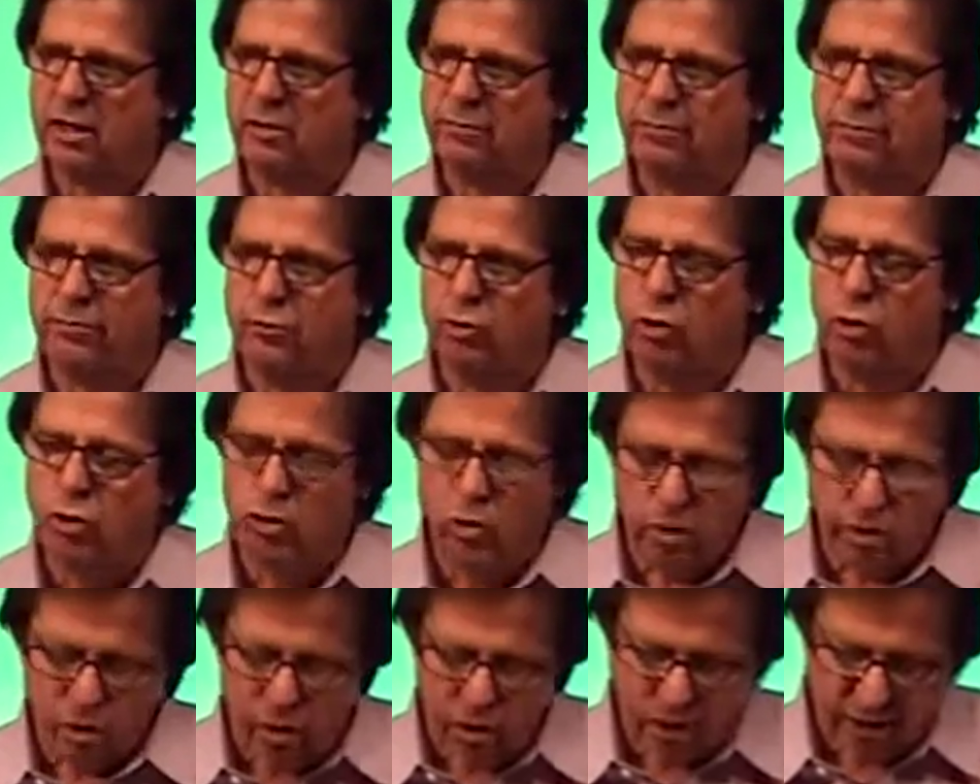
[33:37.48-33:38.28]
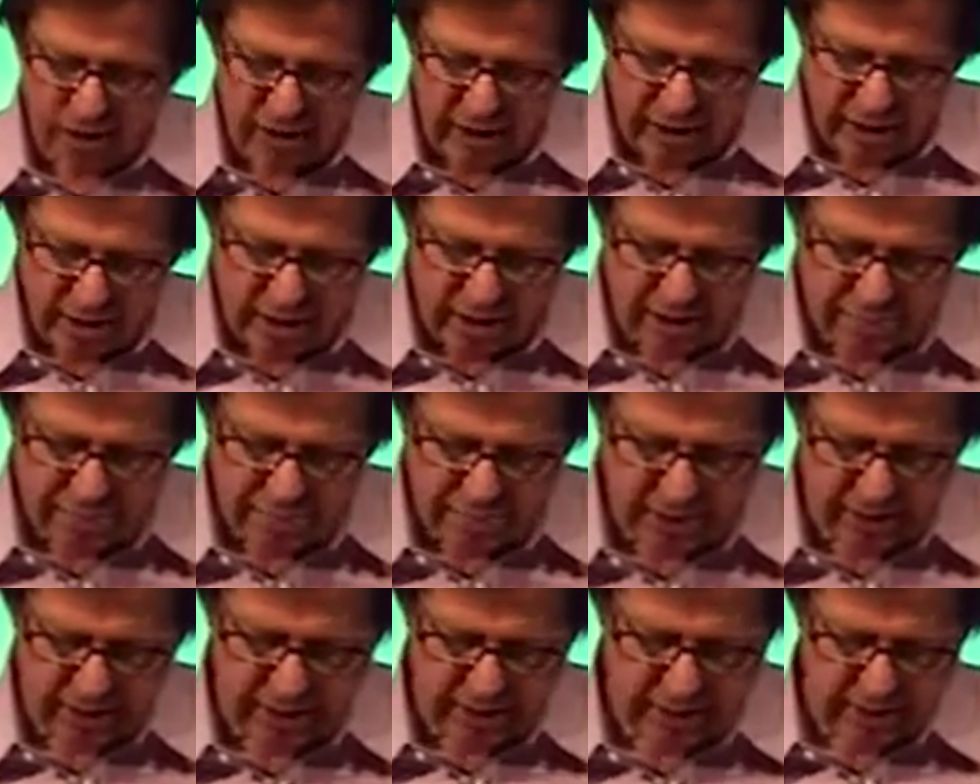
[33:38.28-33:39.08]
the food or getting the
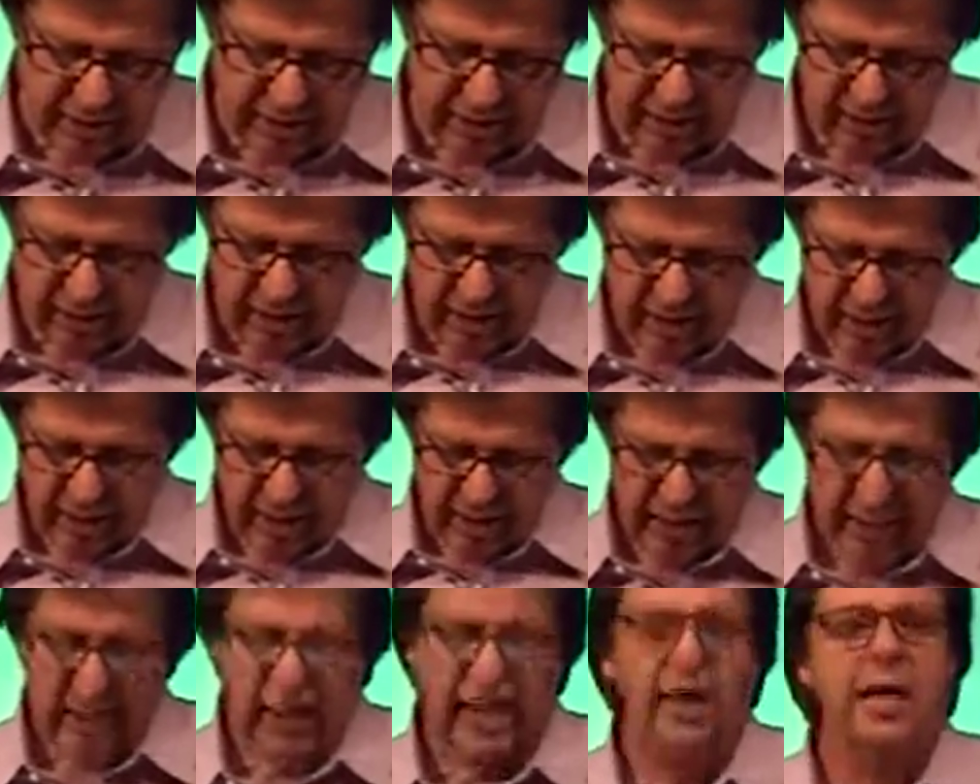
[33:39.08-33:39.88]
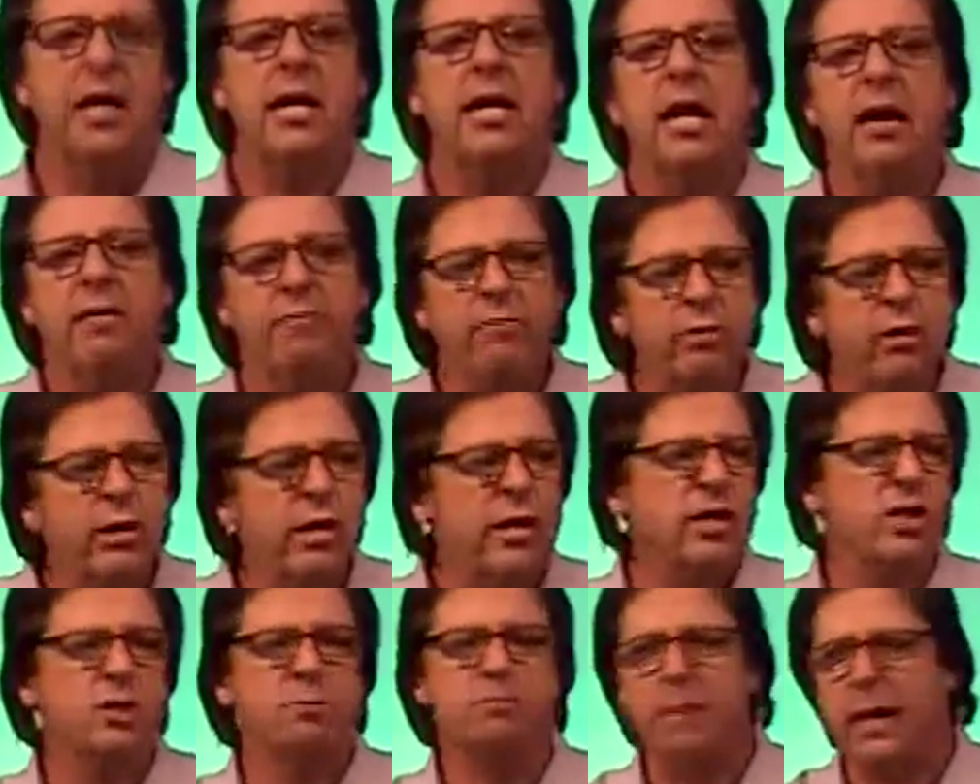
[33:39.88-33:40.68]
money. And I never
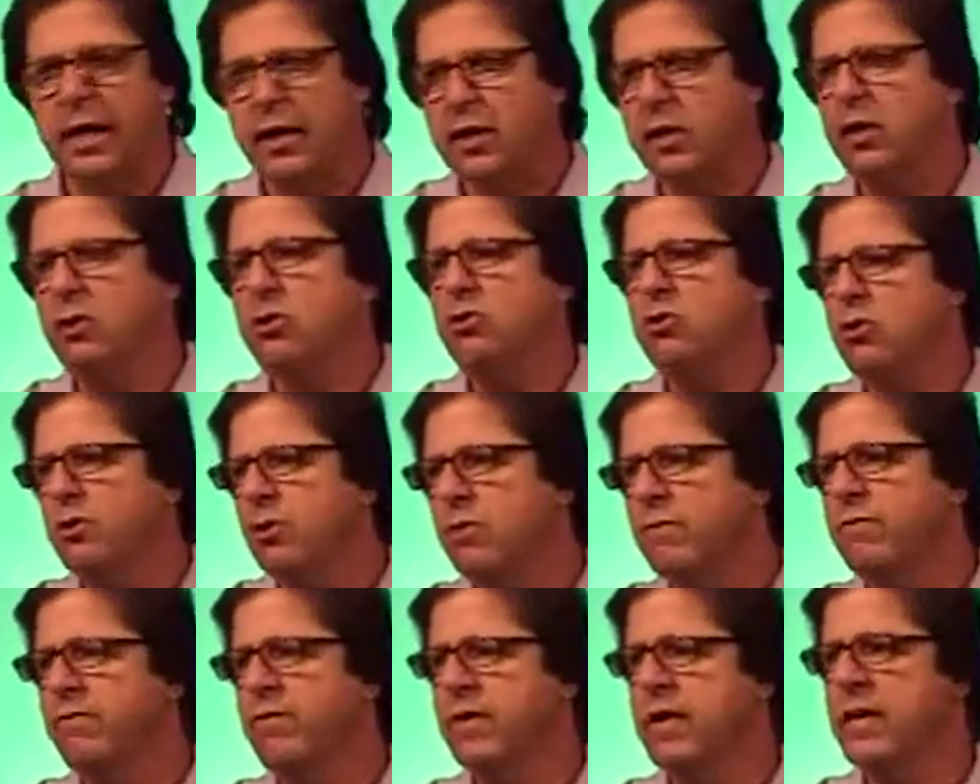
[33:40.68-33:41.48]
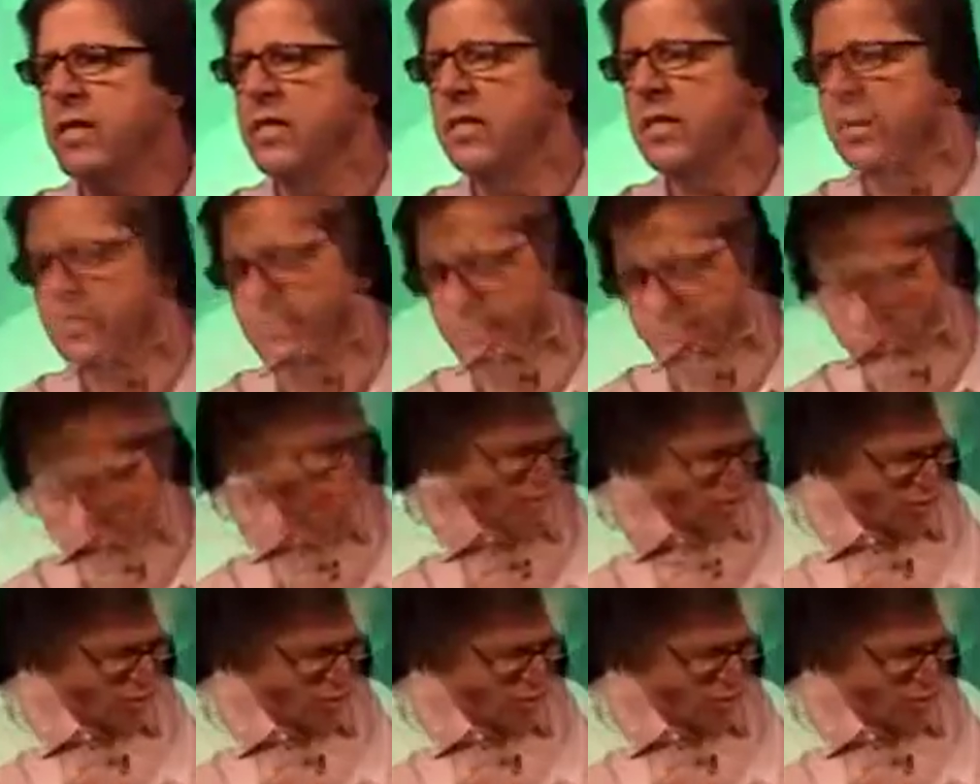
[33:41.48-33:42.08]
expected you to feed them from